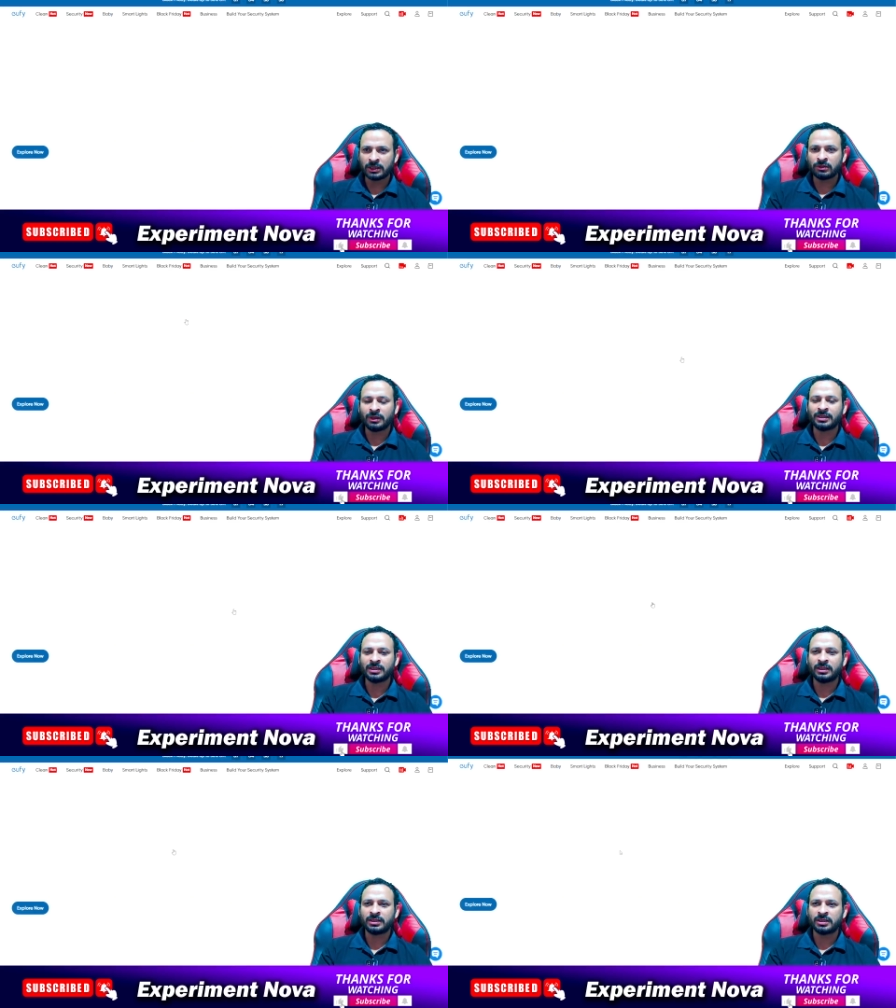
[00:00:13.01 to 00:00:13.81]
you can see,
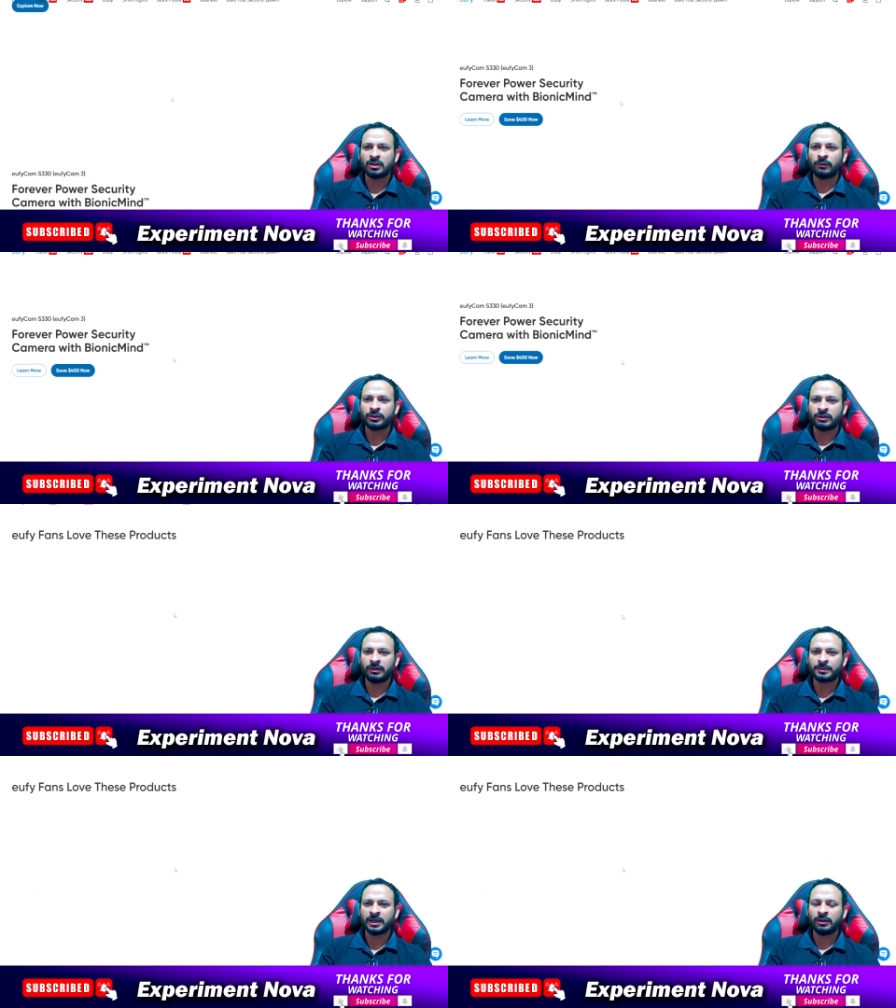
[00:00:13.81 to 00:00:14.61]
this is the official
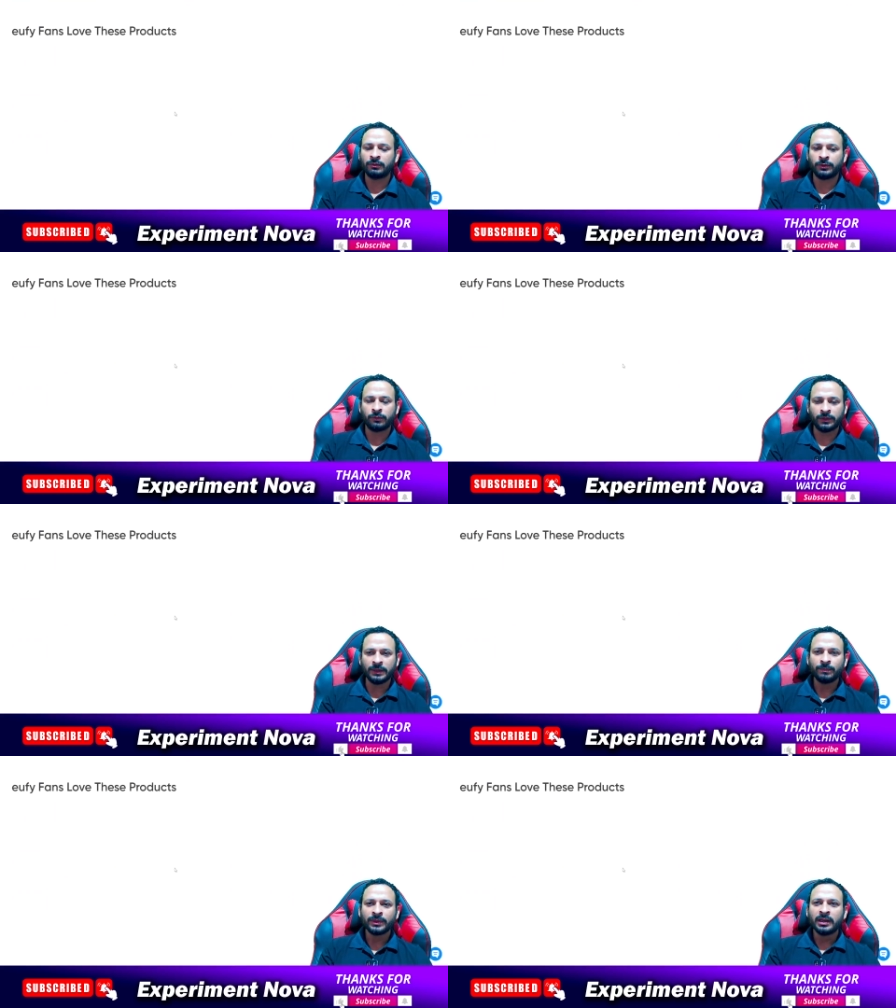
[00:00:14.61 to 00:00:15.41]
website of eufy,
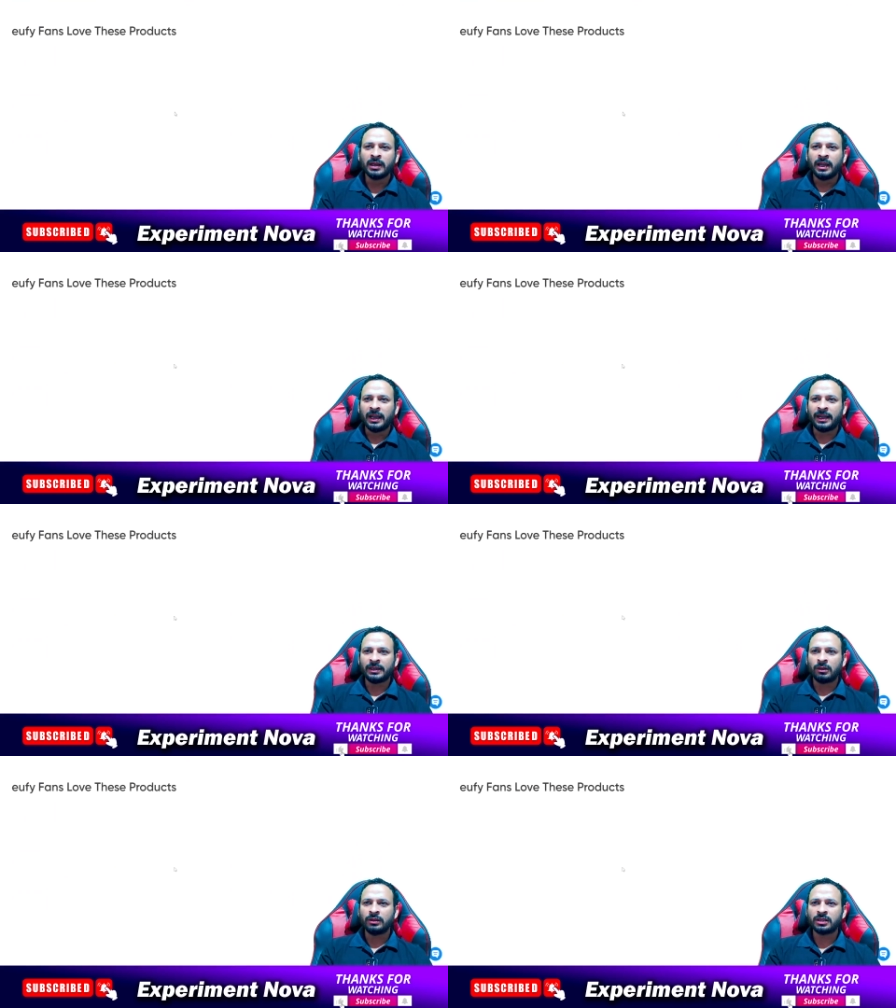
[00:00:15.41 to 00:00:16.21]
and
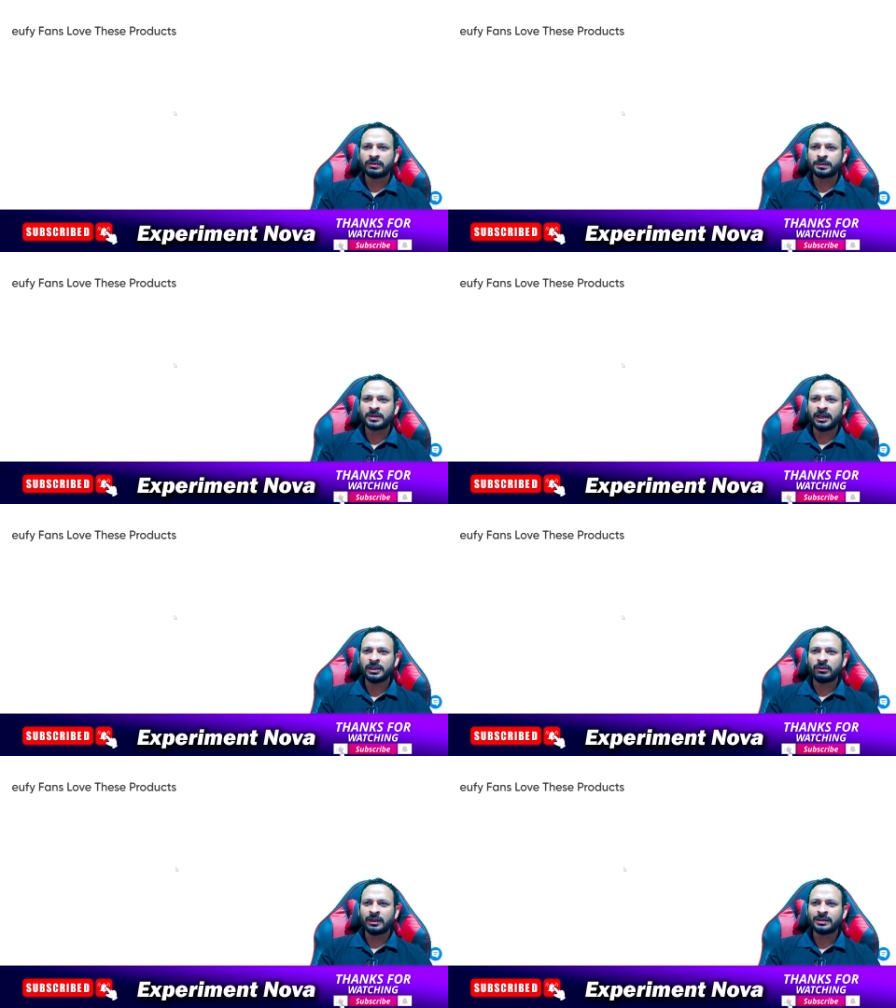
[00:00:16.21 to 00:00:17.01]
on this website
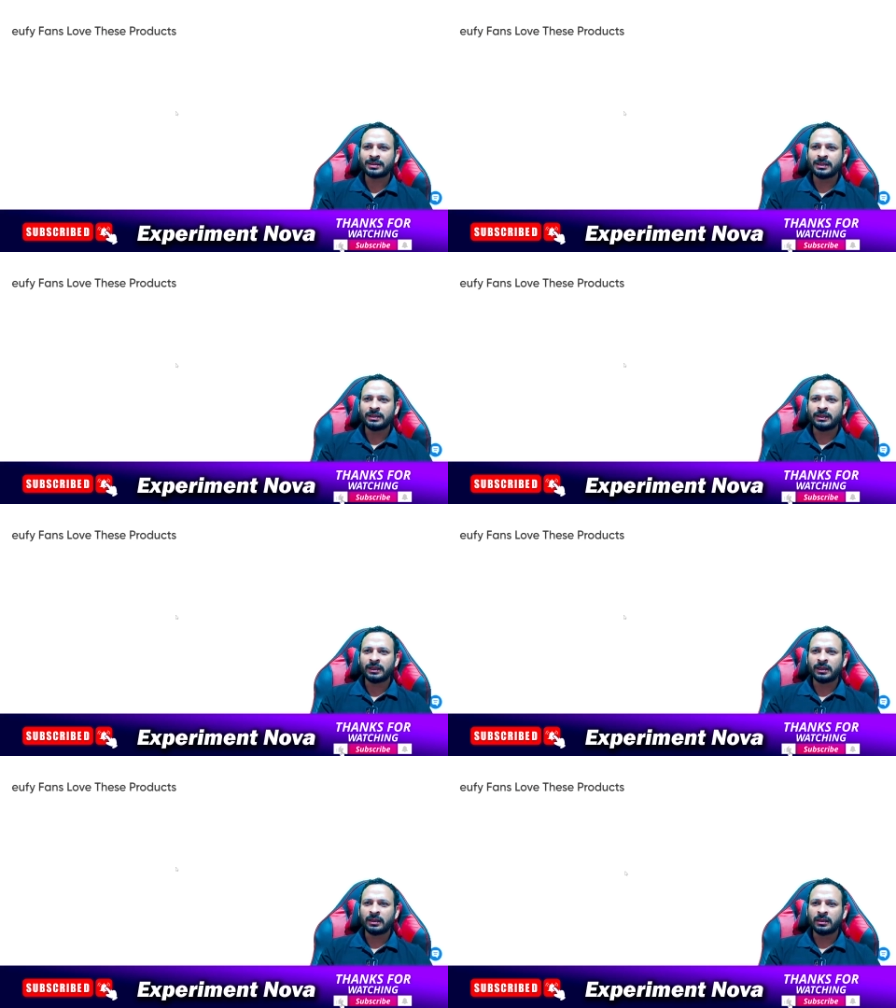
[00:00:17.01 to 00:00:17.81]
you can see
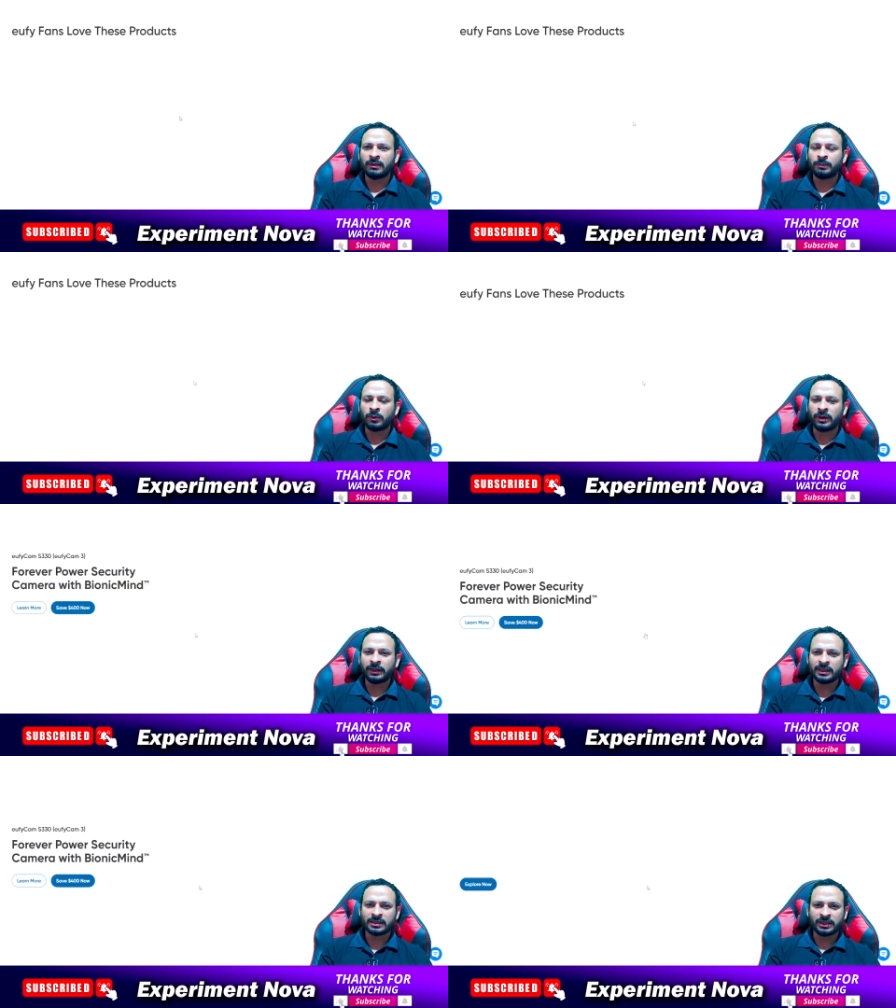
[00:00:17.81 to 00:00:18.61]
the product
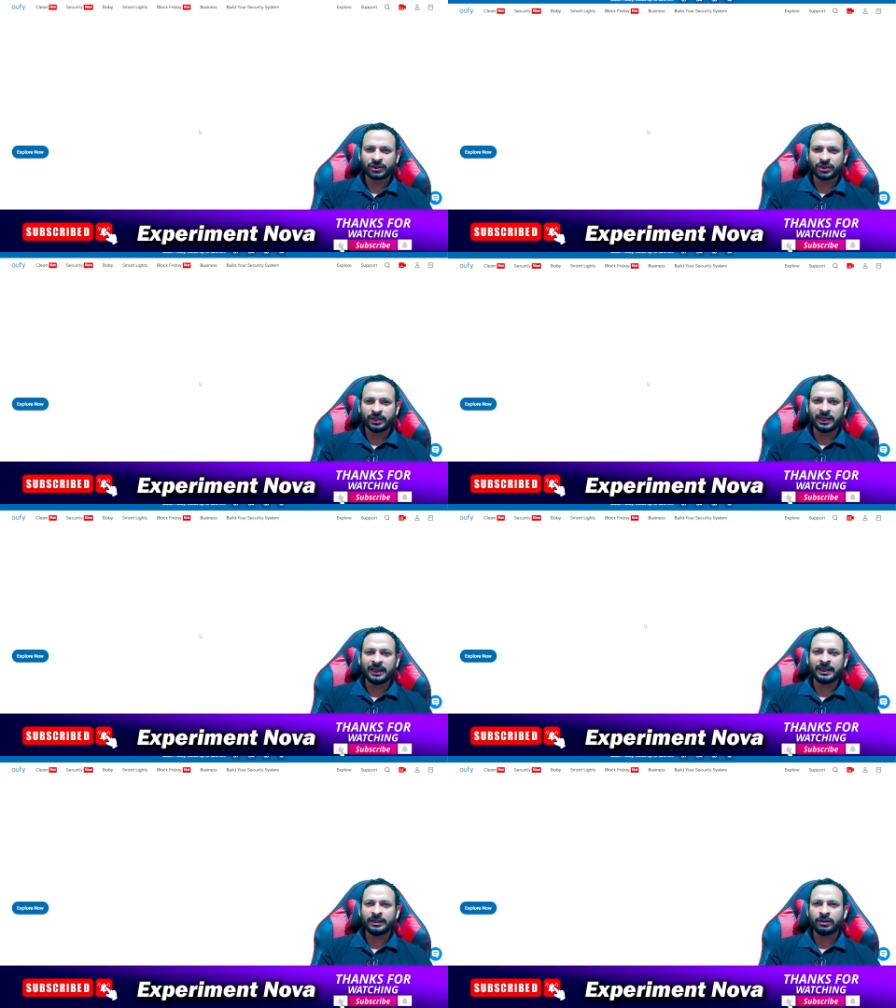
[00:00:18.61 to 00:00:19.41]
is listed,
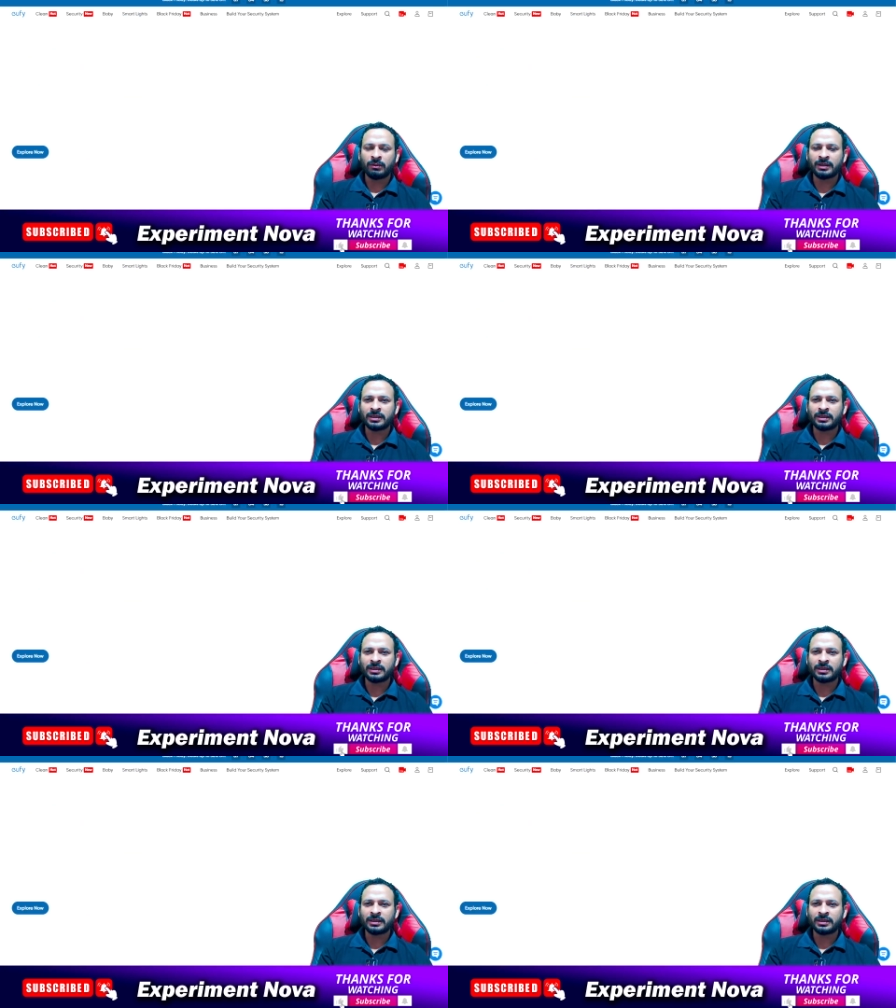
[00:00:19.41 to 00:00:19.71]
and you can say